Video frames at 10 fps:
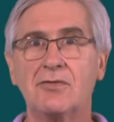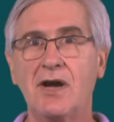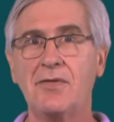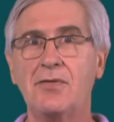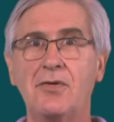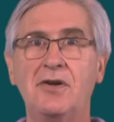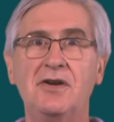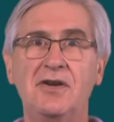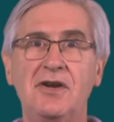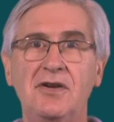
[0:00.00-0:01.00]
rather than on
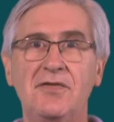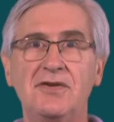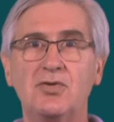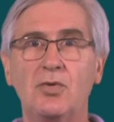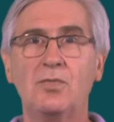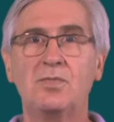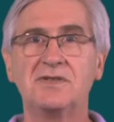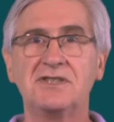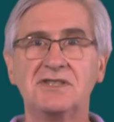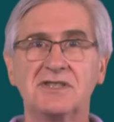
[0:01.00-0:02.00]
individual
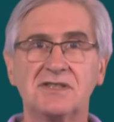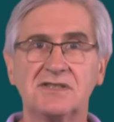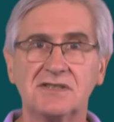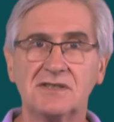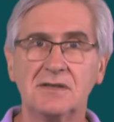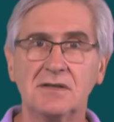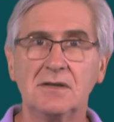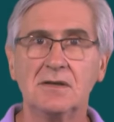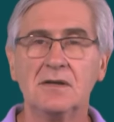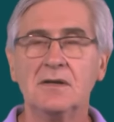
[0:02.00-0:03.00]
positions.
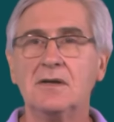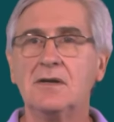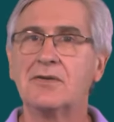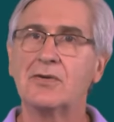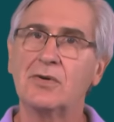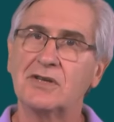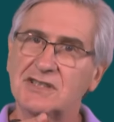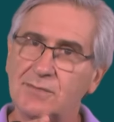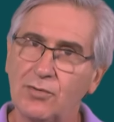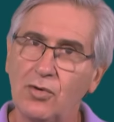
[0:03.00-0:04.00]
To
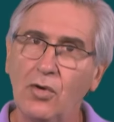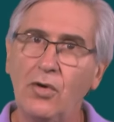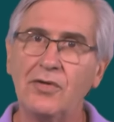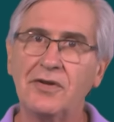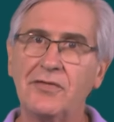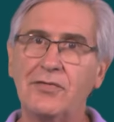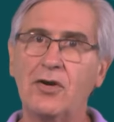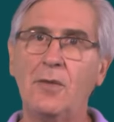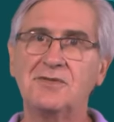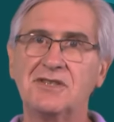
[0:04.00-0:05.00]
explore the
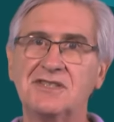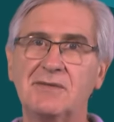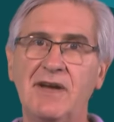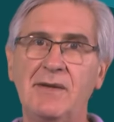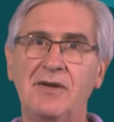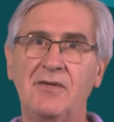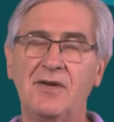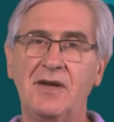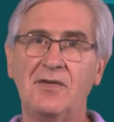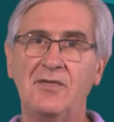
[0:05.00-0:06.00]
different options that may be
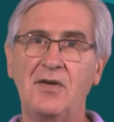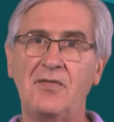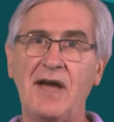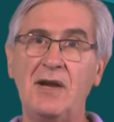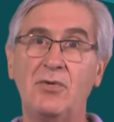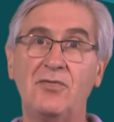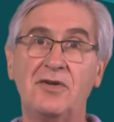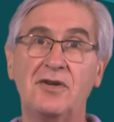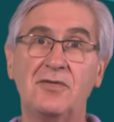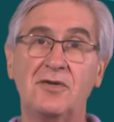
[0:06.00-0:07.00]
available
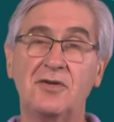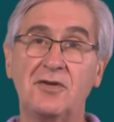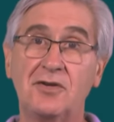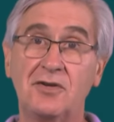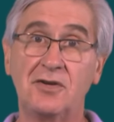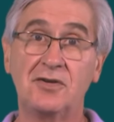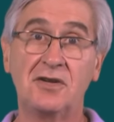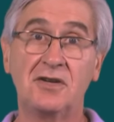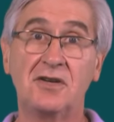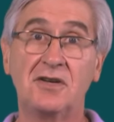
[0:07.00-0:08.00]

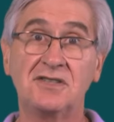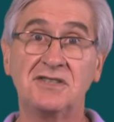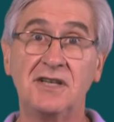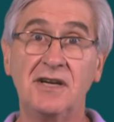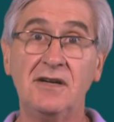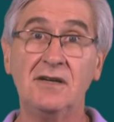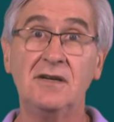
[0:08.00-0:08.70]
to consider,